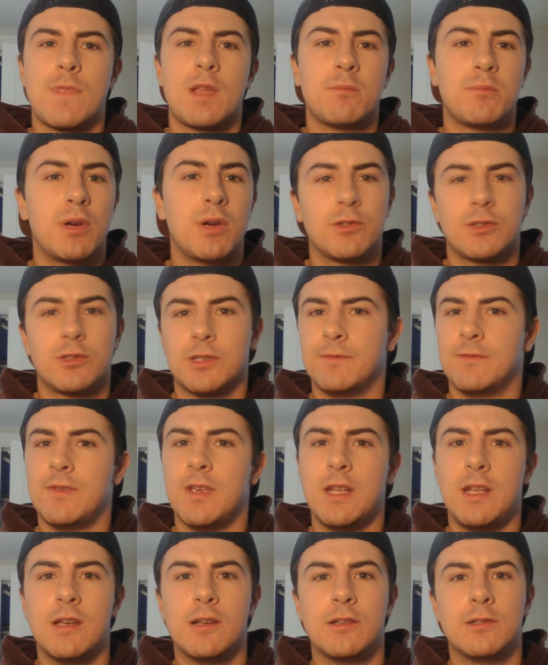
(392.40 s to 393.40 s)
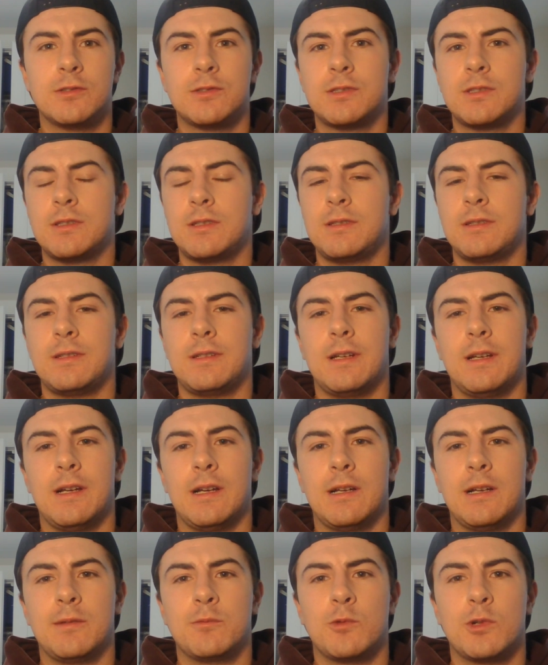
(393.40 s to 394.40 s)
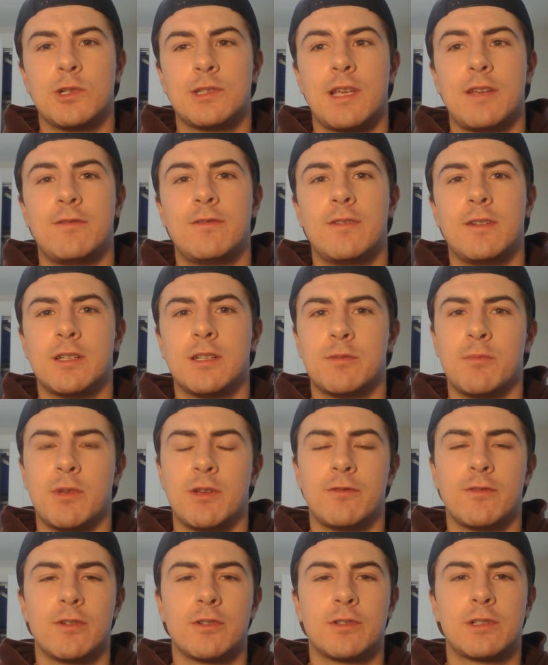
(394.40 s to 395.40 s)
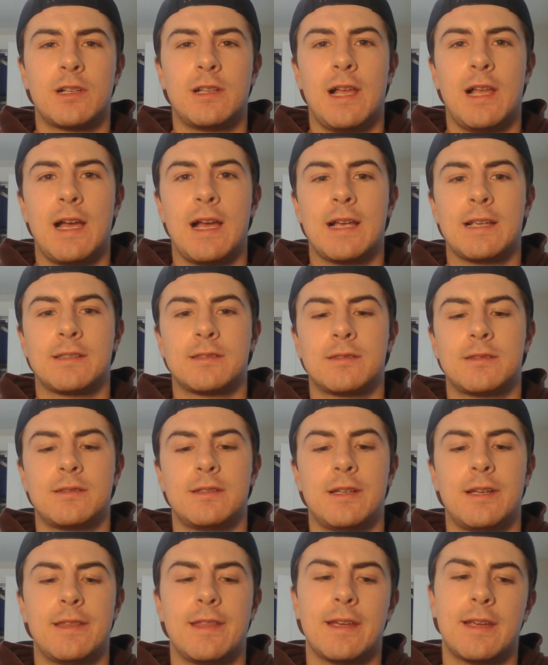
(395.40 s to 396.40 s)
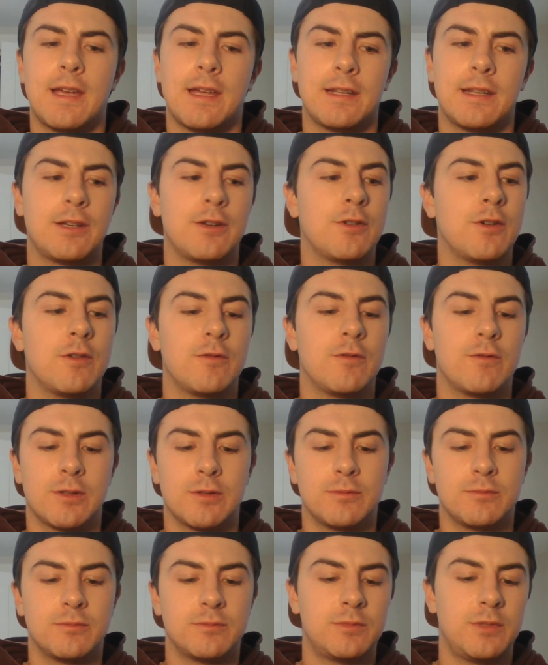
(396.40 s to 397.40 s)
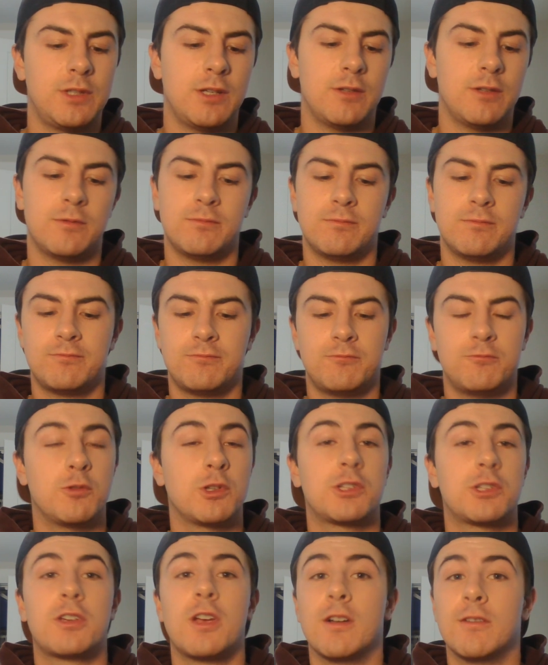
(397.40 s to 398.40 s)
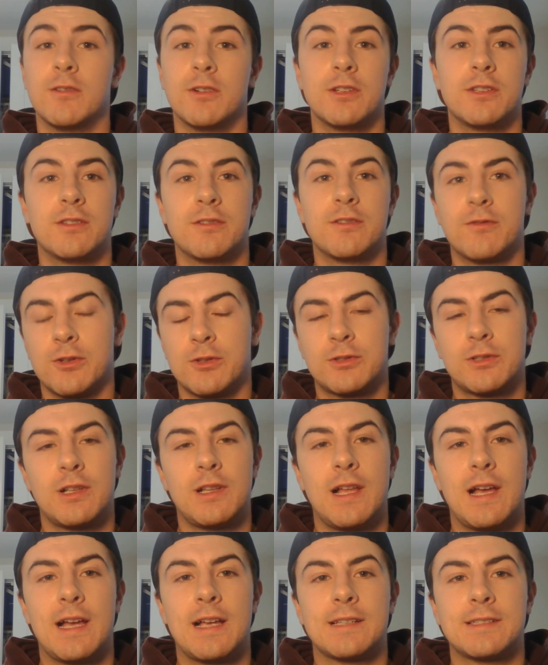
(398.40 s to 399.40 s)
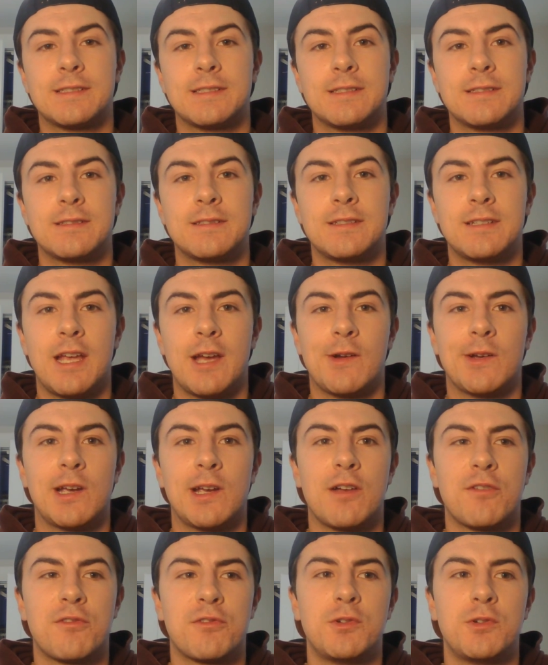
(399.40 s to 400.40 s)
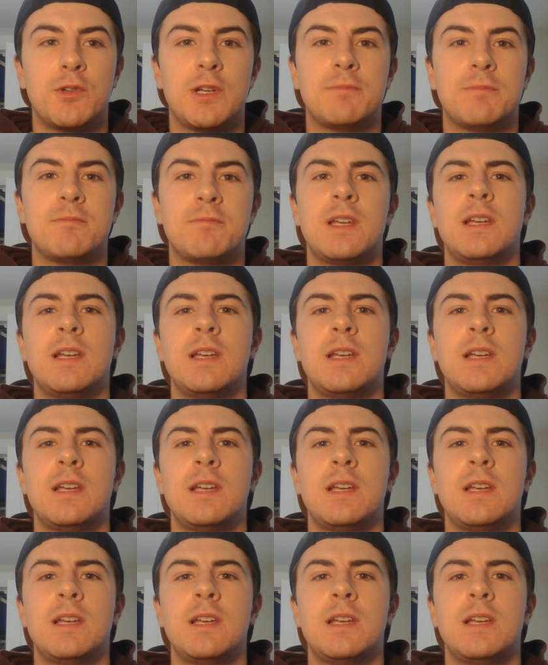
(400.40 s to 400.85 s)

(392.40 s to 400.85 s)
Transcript: post some videos once I finish my first class that kind of go over what's covered in the first class and how I got through it.